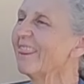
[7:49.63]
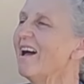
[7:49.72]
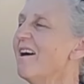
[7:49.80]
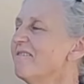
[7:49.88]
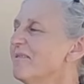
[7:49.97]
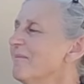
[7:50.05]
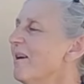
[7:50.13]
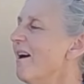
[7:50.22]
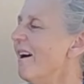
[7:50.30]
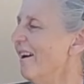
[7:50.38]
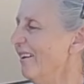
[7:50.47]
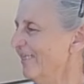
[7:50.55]
Love them
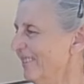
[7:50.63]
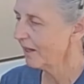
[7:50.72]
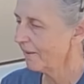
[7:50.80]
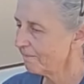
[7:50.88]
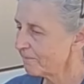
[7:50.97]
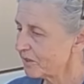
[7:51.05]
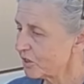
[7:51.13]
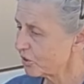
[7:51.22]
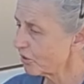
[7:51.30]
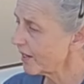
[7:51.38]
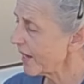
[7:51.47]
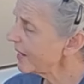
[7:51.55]
all.
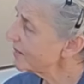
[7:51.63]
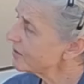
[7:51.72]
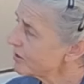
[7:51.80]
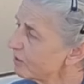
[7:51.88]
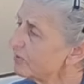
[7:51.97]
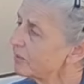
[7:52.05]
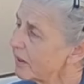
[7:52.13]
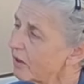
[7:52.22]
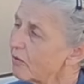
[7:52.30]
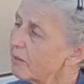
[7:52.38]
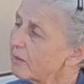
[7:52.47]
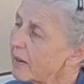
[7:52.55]
Short answer would be
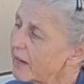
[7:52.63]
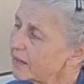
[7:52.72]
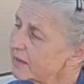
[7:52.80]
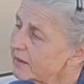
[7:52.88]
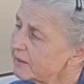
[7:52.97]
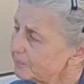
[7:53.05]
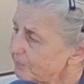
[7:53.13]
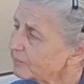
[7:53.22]
open-minded.